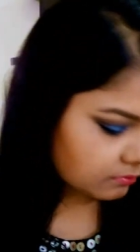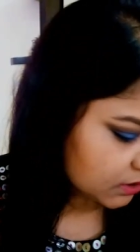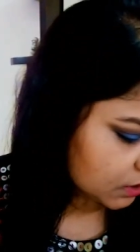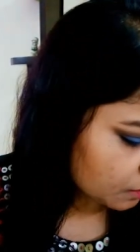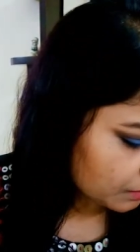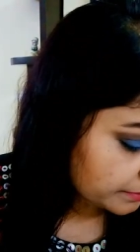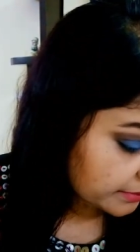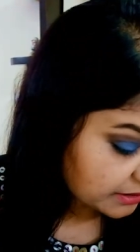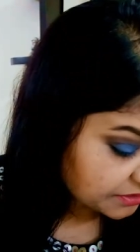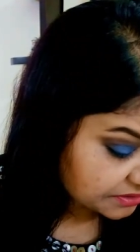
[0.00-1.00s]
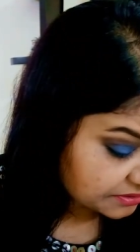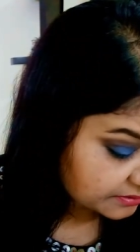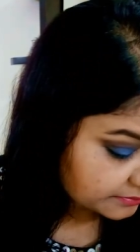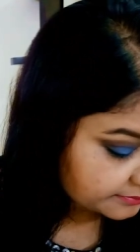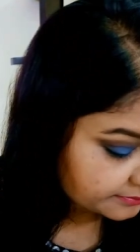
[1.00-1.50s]
with a normal brush.
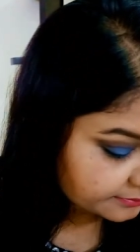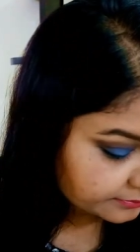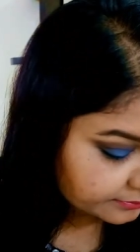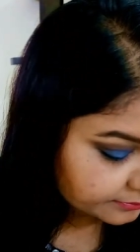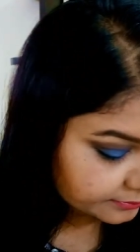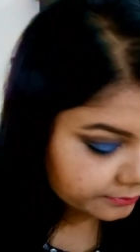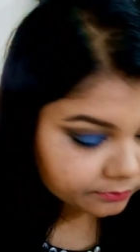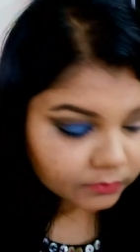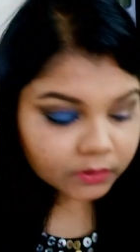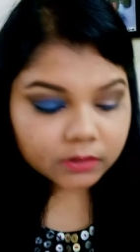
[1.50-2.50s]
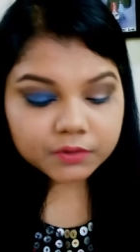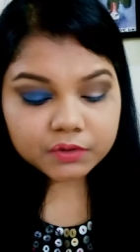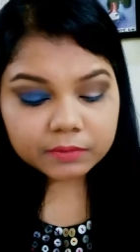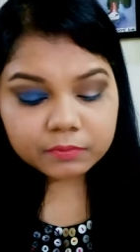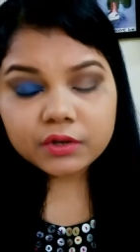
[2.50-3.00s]

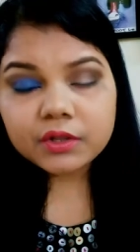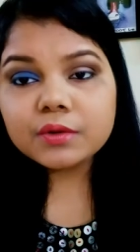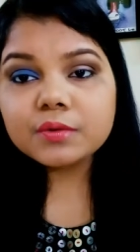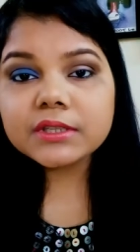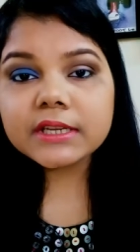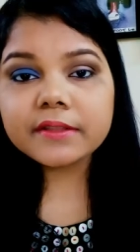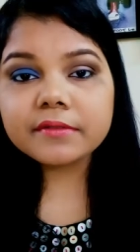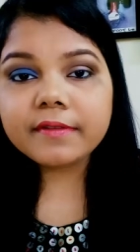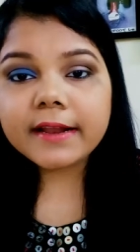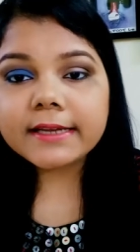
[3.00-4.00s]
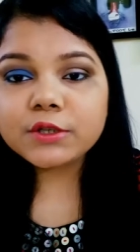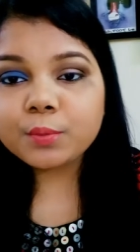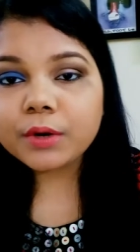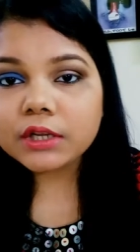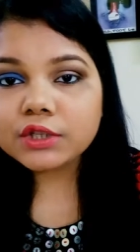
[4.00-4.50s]
So I'm going to use another flat
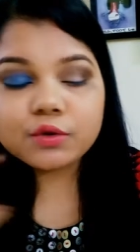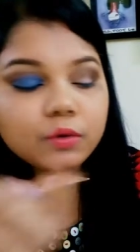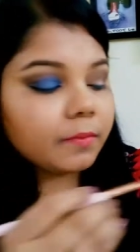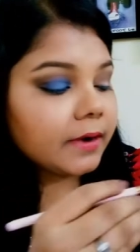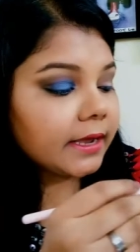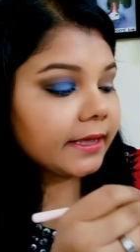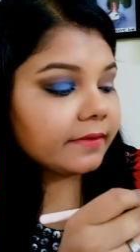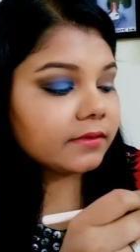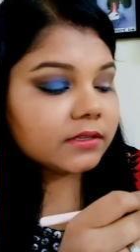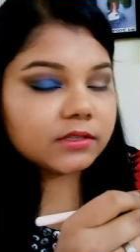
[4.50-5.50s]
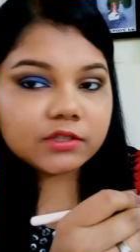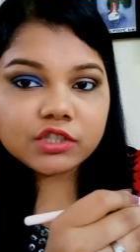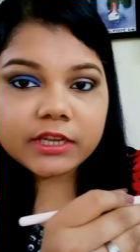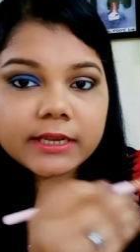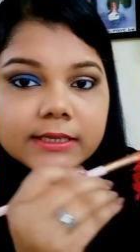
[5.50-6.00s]
brush to apply this
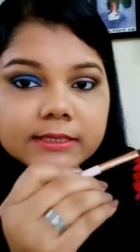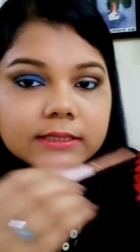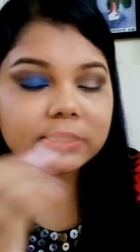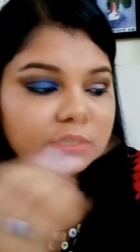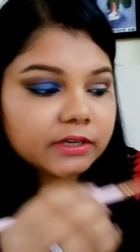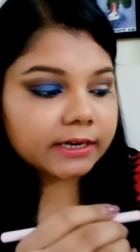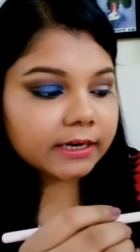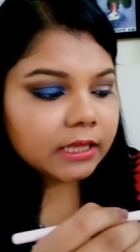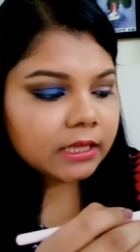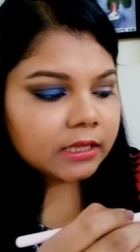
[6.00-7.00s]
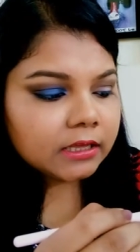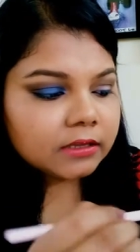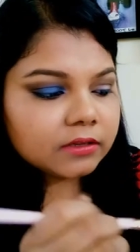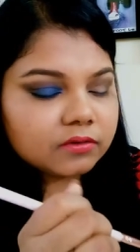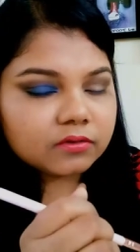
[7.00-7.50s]
shade directly.
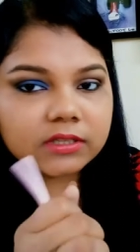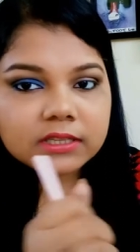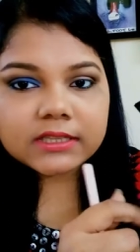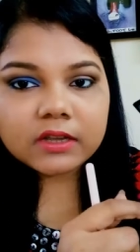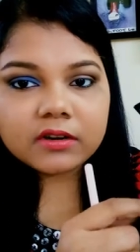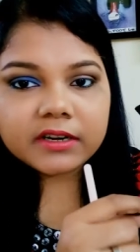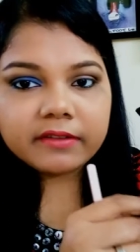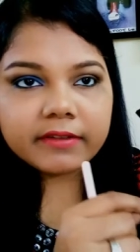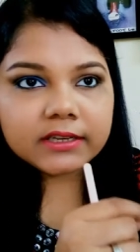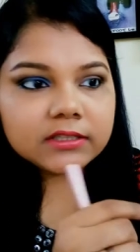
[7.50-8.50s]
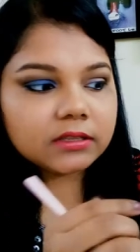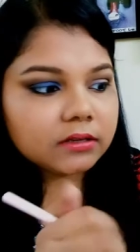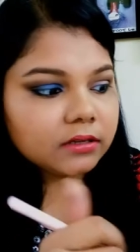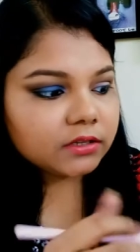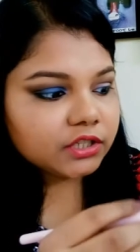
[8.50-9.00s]
So since I already wet
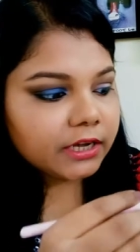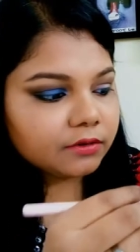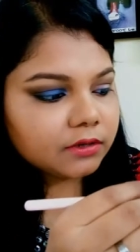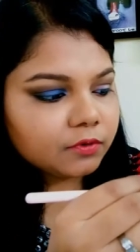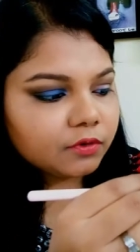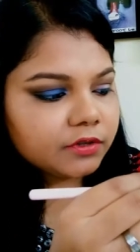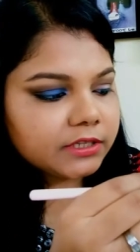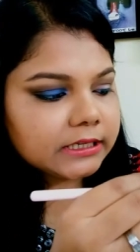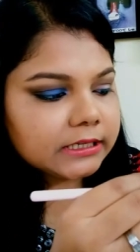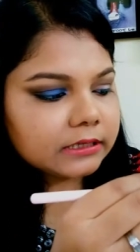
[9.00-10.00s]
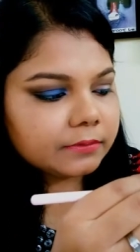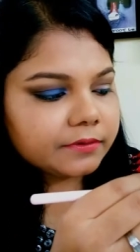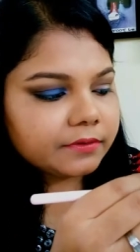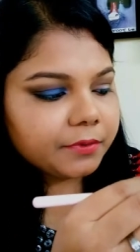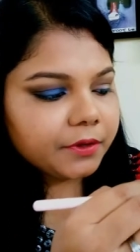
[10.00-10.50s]
the shadows, I'm going to take a little
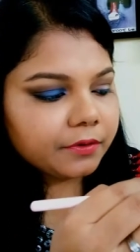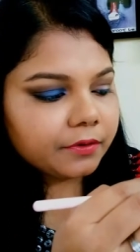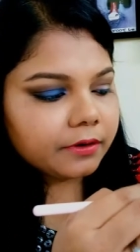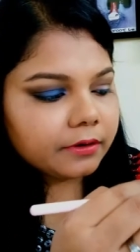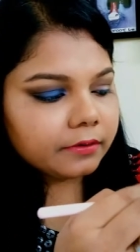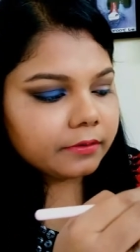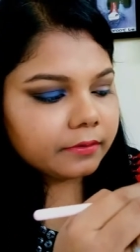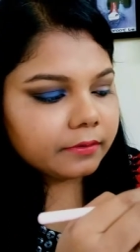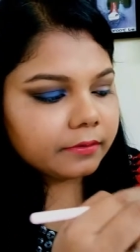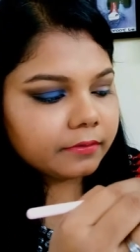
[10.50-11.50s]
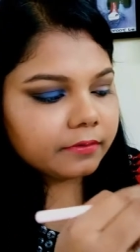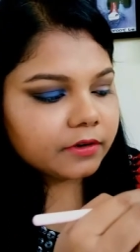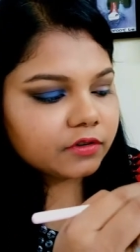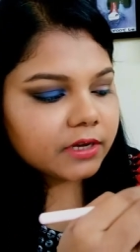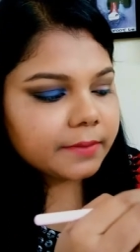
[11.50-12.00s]
bit from here,
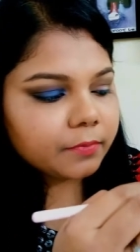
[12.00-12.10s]
dry